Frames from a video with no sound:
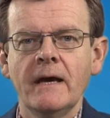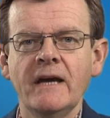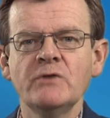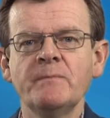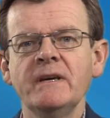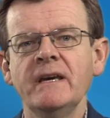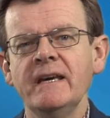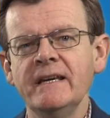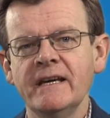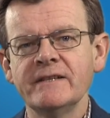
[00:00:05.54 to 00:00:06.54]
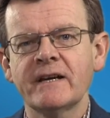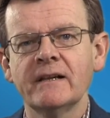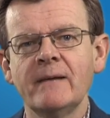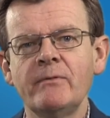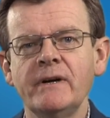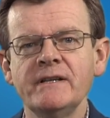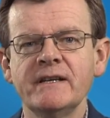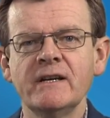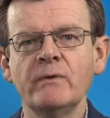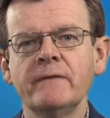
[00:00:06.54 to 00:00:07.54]
HPE is
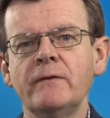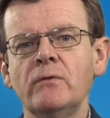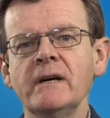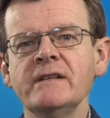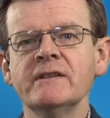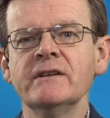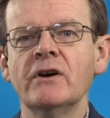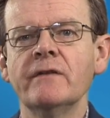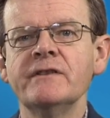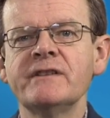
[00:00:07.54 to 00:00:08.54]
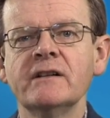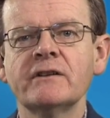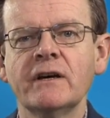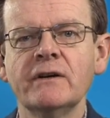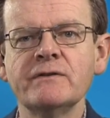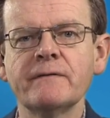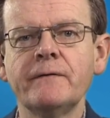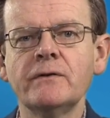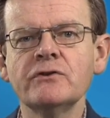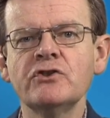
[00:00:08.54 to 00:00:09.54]
collaborating with Verizon on the telco's
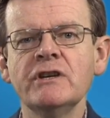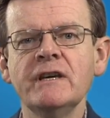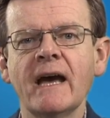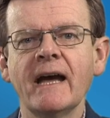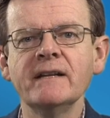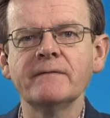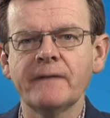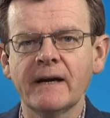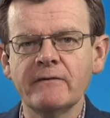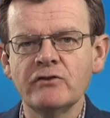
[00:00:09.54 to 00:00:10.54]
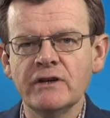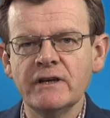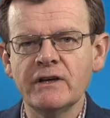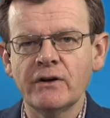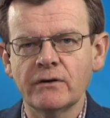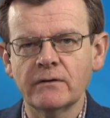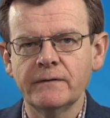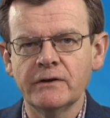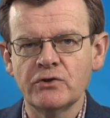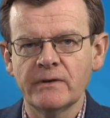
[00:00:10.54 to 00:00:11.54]
4G and 5G core
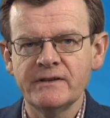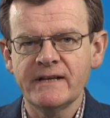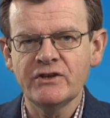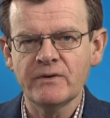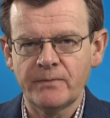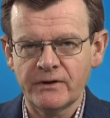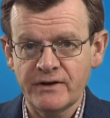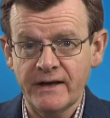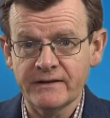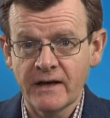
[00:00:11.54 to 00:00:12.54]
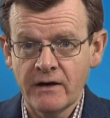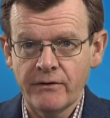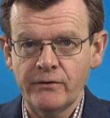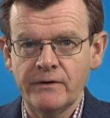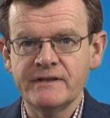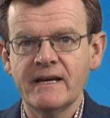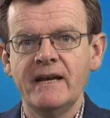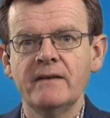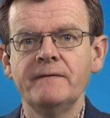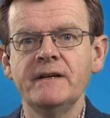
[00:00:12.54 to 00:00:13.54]
virtualization project through its
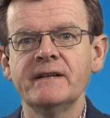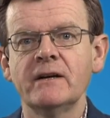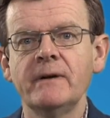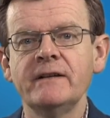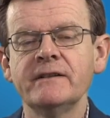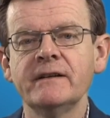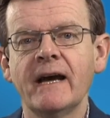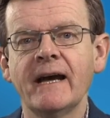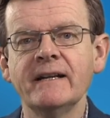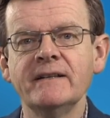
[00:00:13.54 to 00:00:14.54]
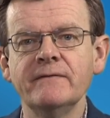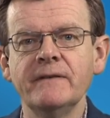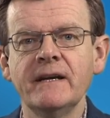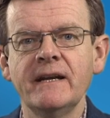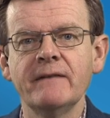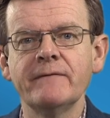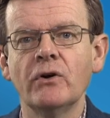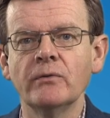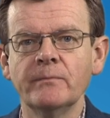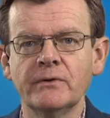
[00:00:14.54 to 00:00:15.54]
NFV Director and VNF
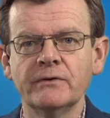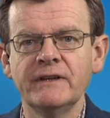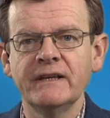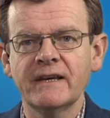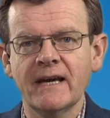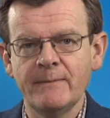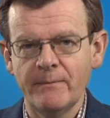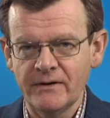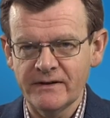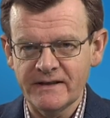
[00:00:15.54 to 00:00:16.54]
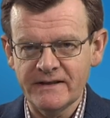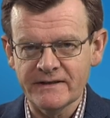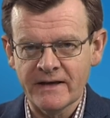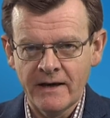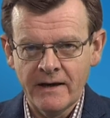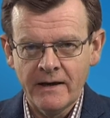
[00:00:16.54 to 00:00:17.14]
onboarding capabilities.